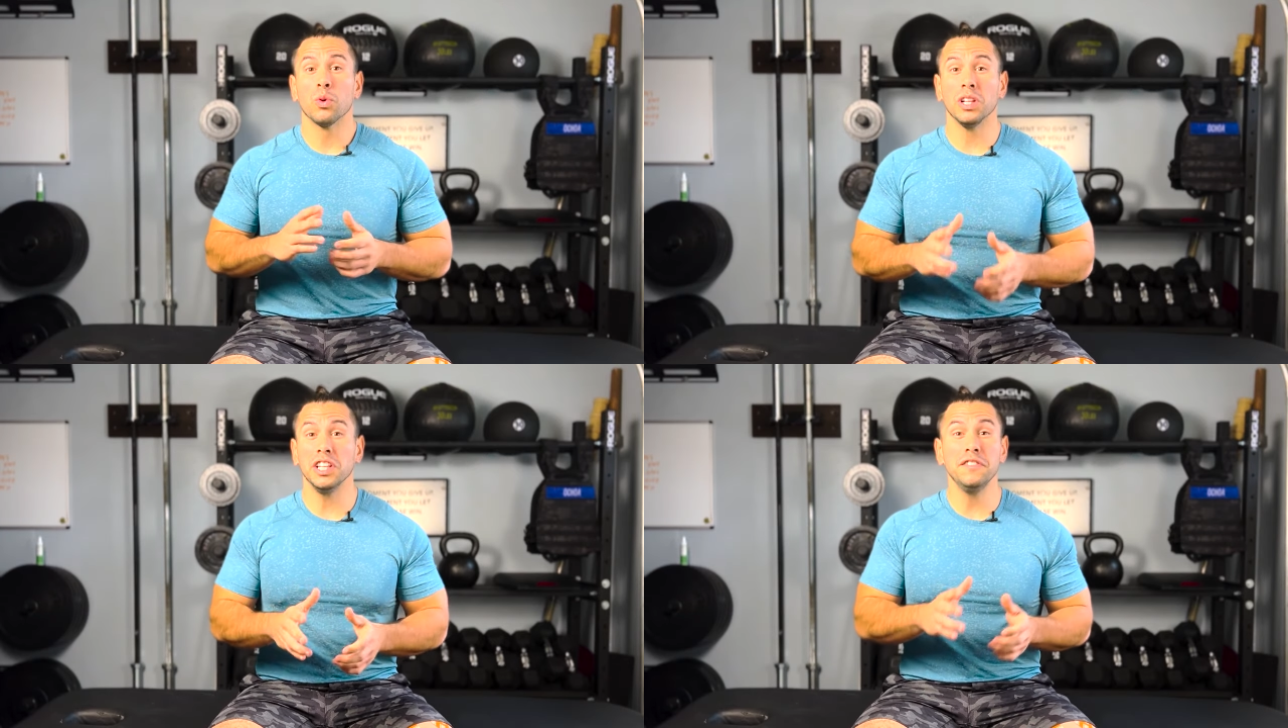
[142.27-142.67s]

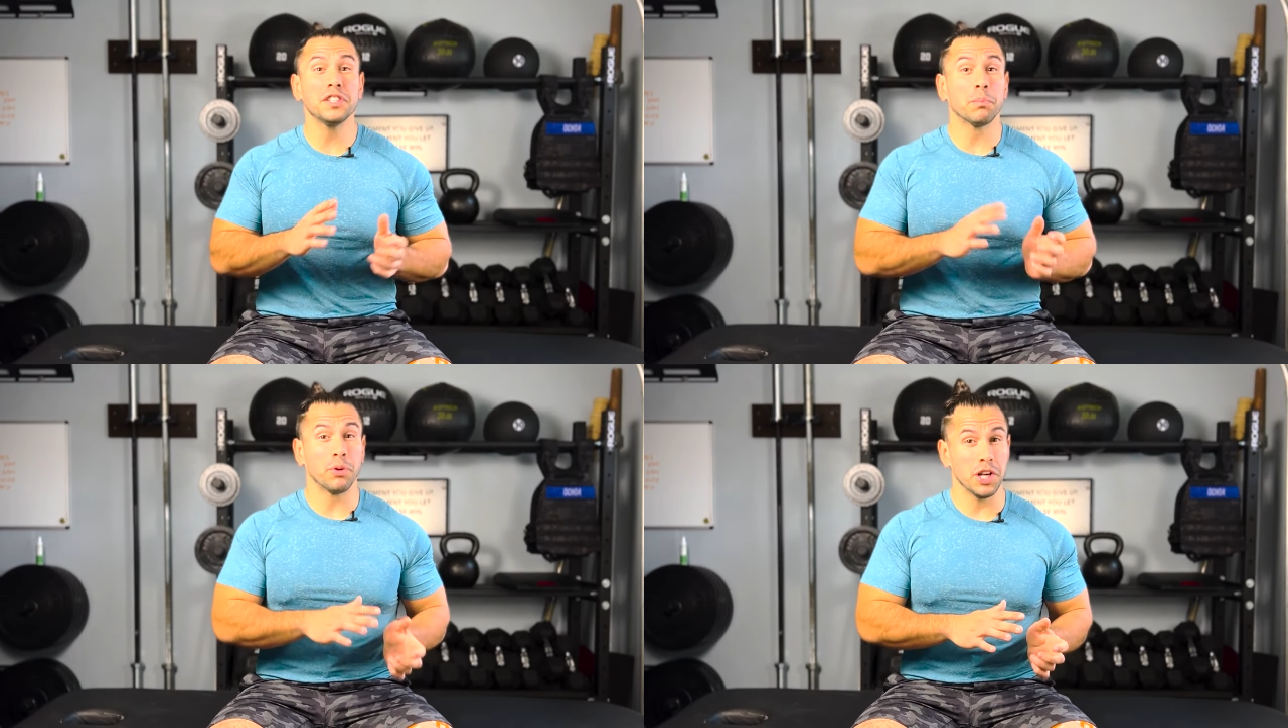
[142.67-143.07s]
relieves the
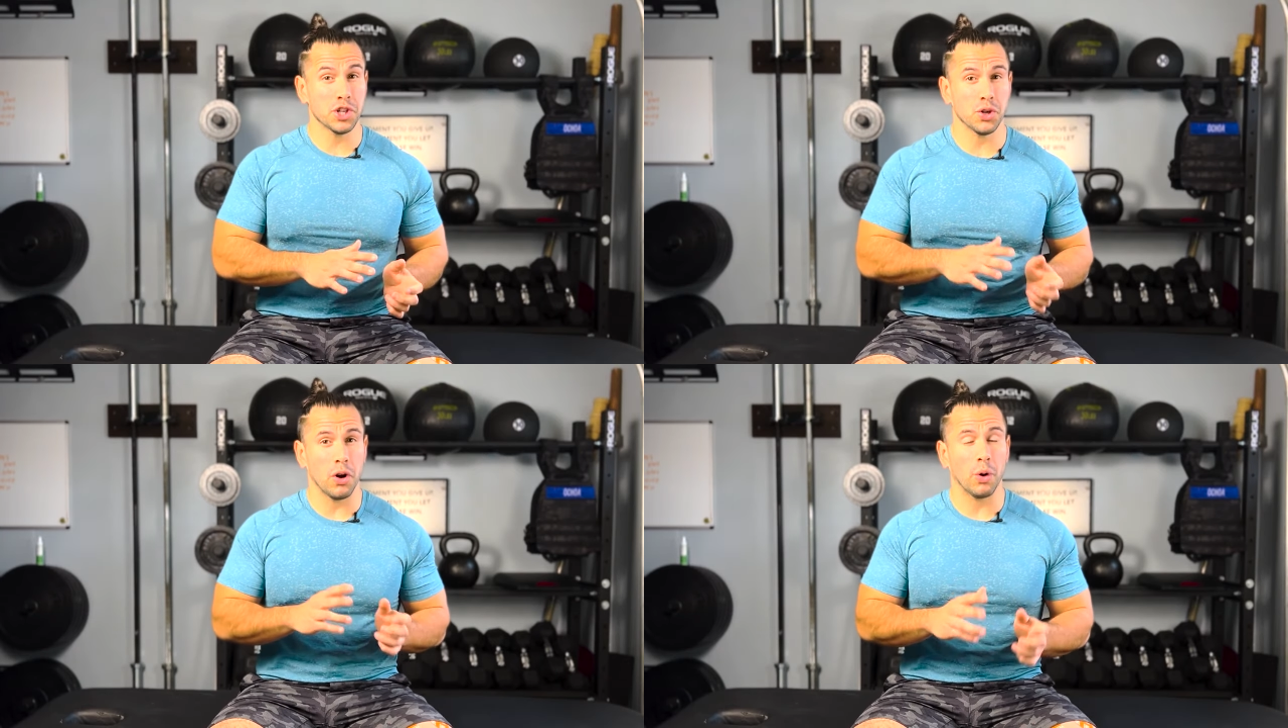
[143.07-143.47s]

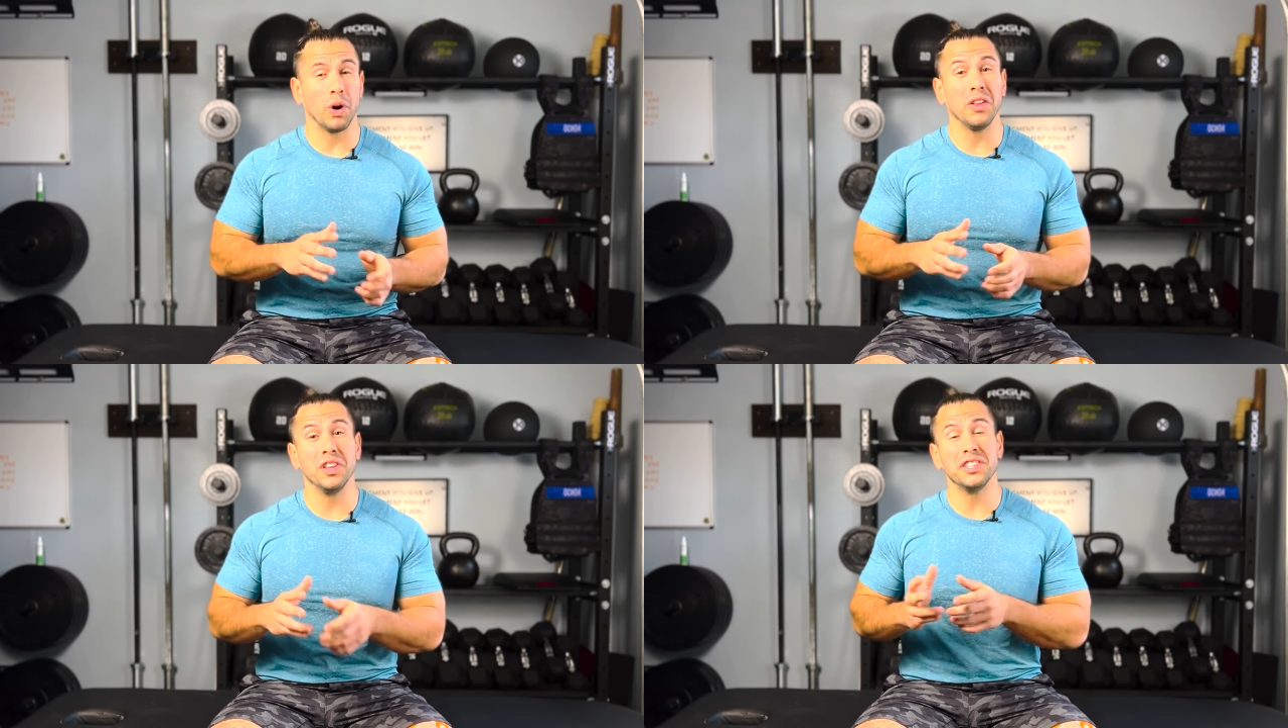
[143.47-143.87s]
pressure
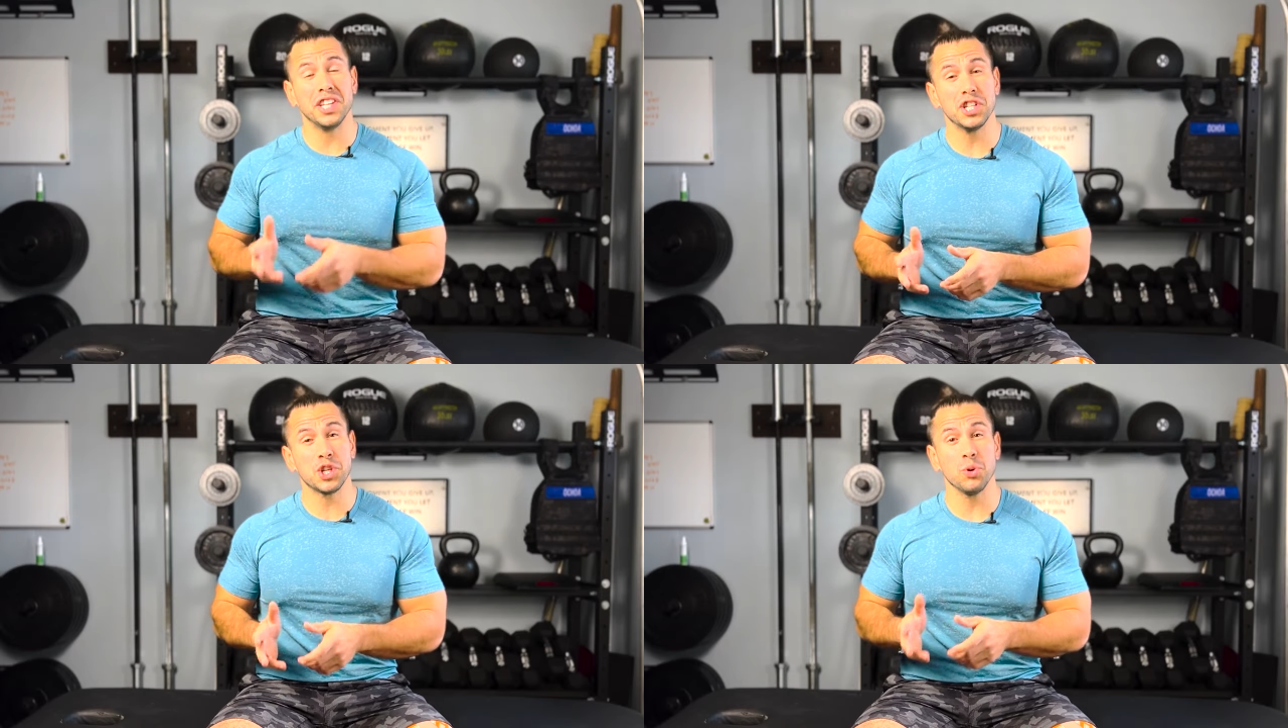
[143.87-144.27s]
around the
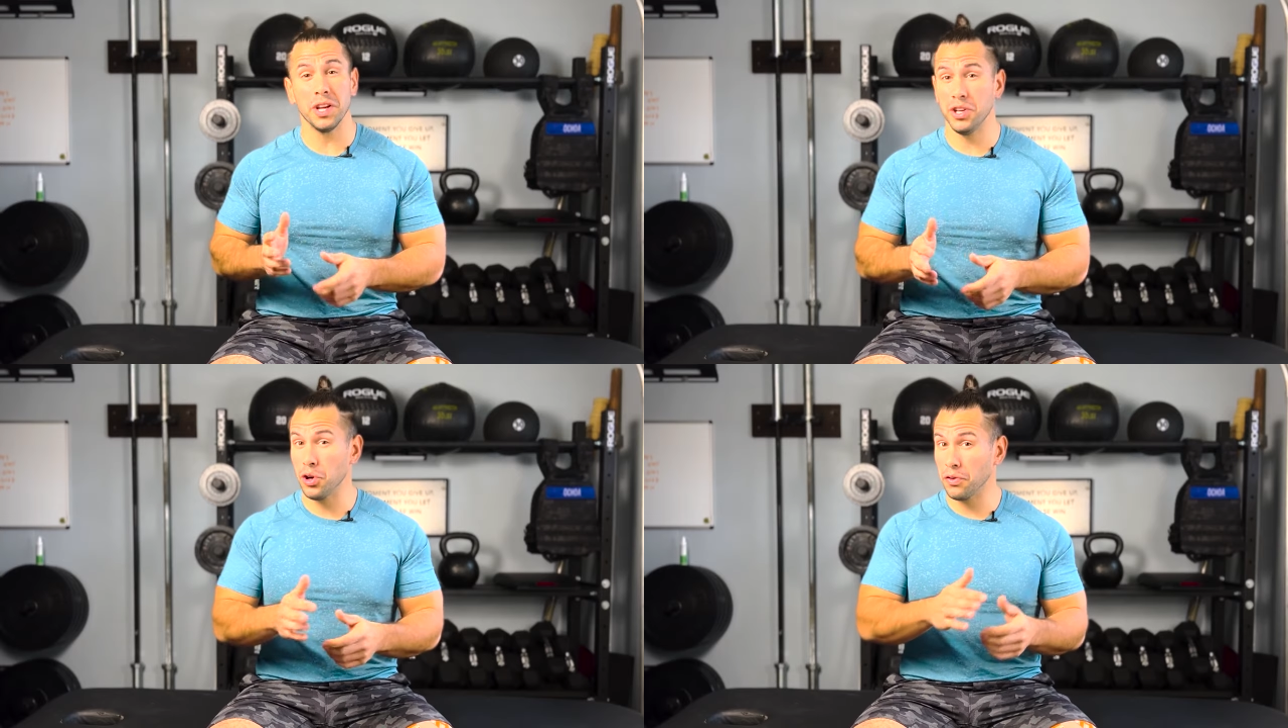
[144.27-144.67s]
tissue
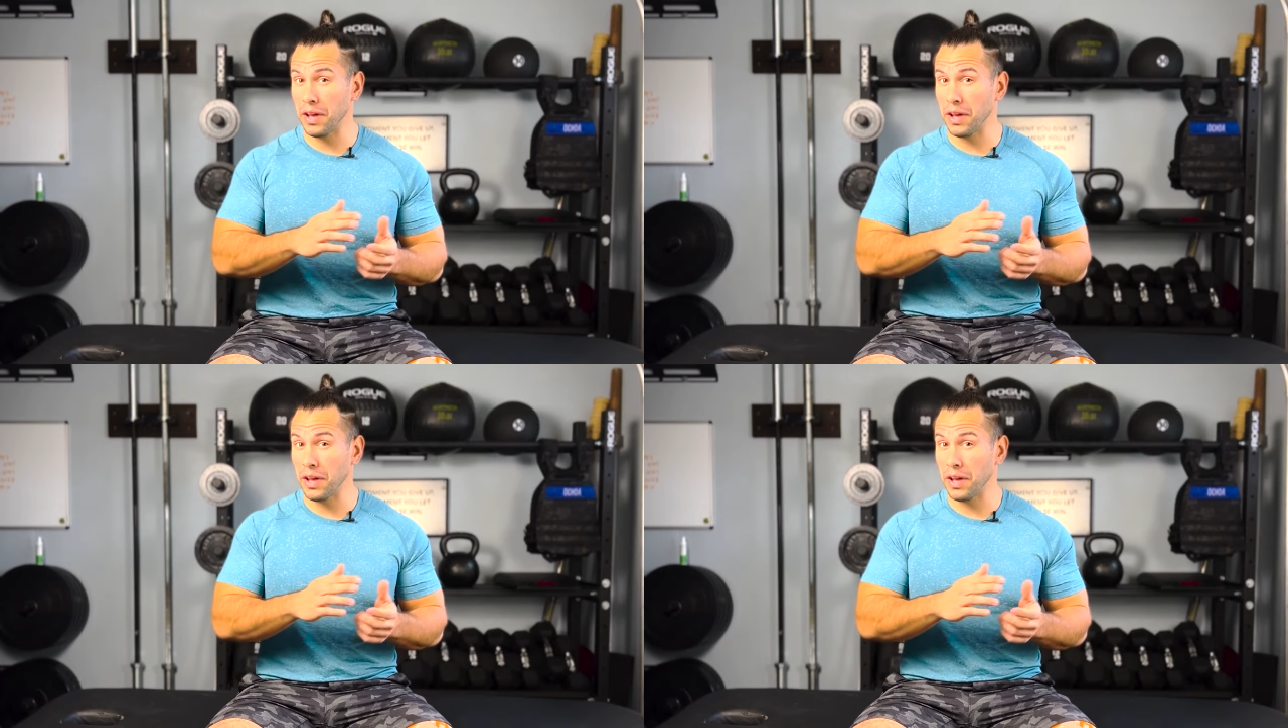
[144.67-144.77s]
and nerve